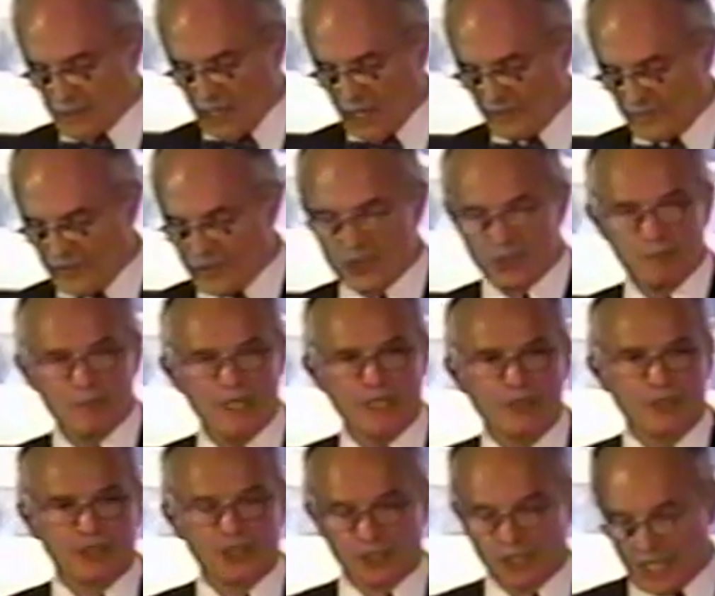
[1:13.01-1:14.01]
Our first
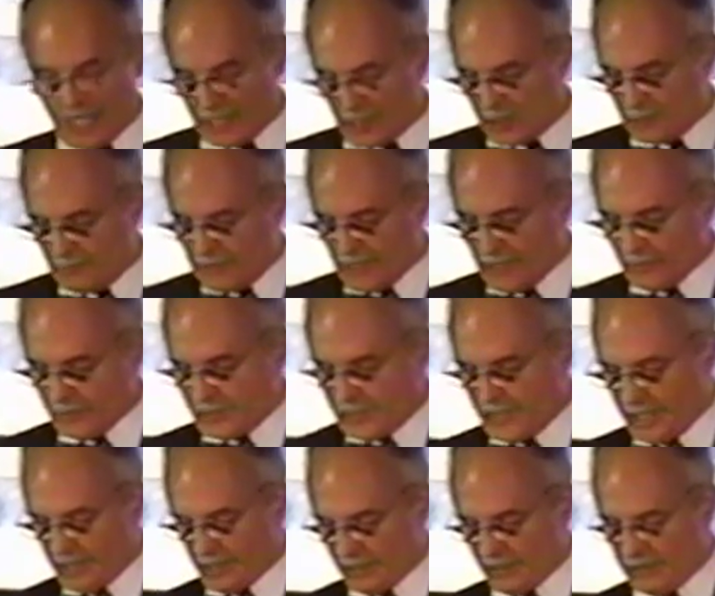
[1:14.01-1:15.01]
speaker tonight is Peter
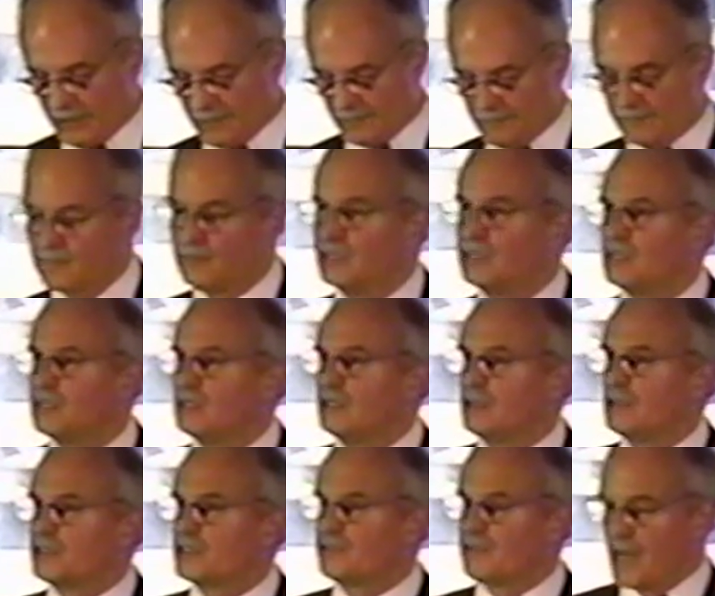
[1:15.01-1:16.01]
Thiel,
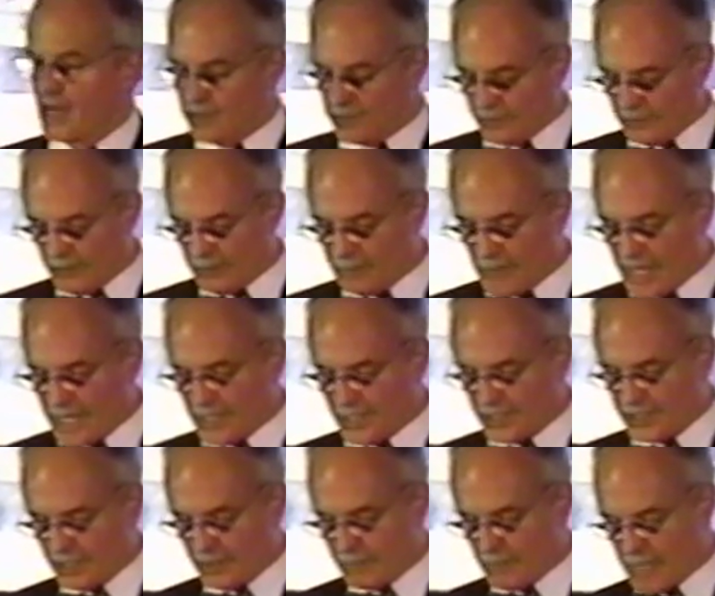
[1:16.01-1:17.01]
who's founder and
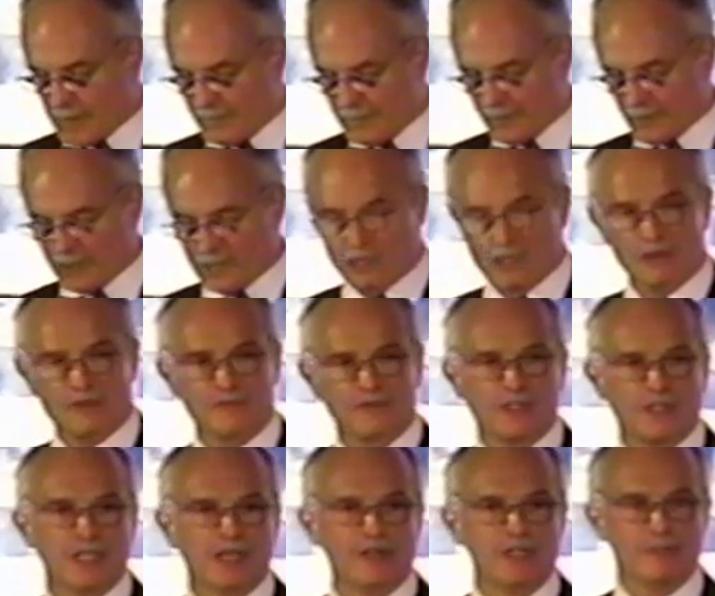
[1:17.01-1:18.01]
managing member of
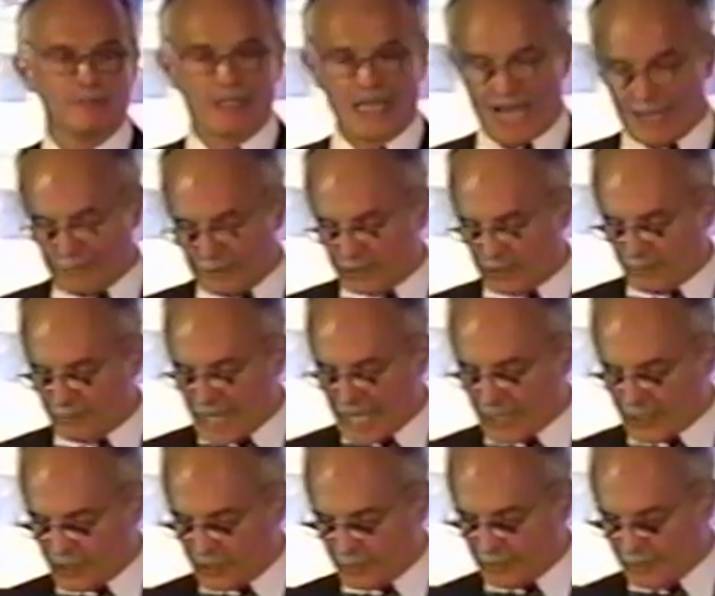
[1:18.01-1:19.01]
Clarium Capital
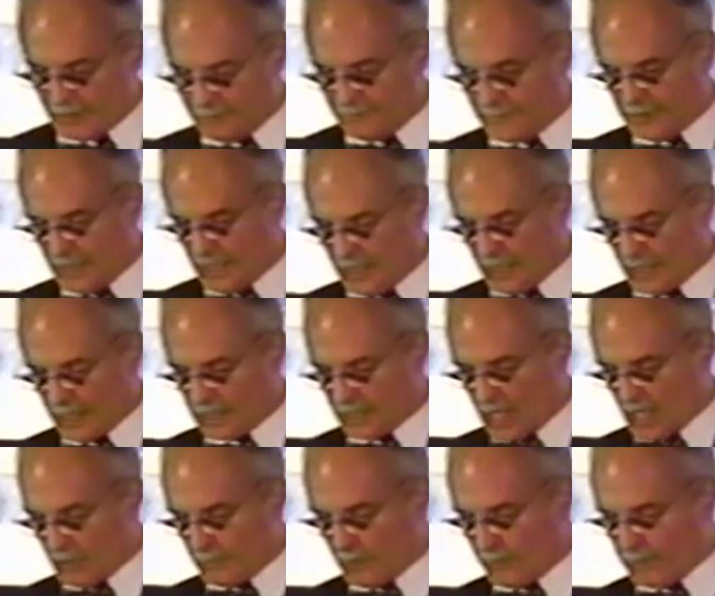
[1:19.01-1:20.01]
Management, a
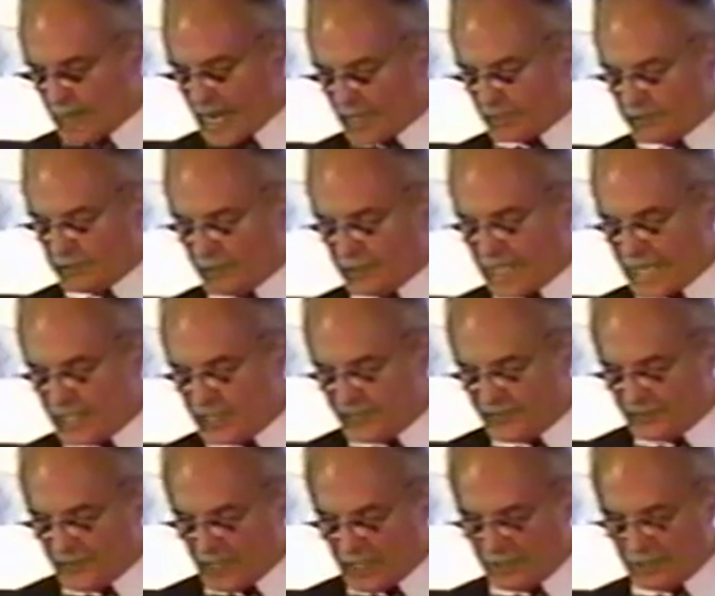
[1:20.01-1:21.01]
global macro hedge
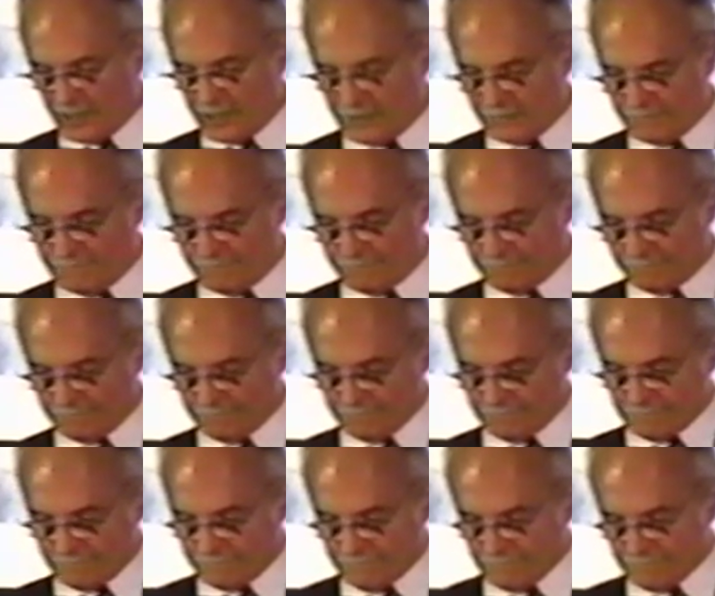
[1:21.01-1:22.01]
fund.
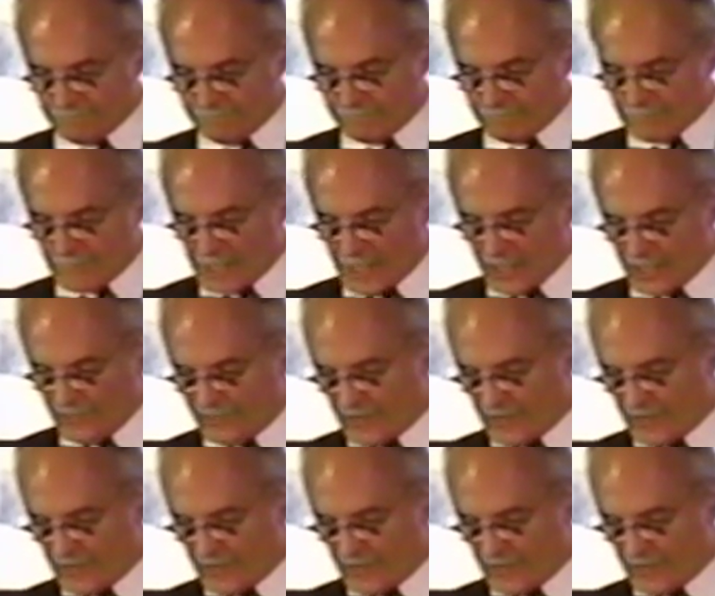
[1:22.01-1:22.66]
The